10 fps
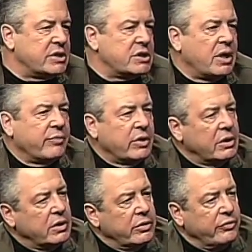discovered
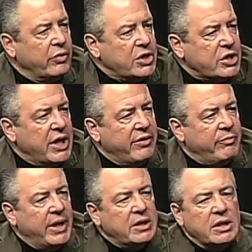French cave
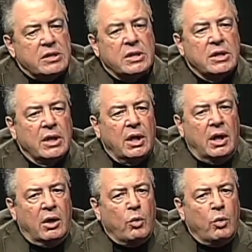paintings, right, right.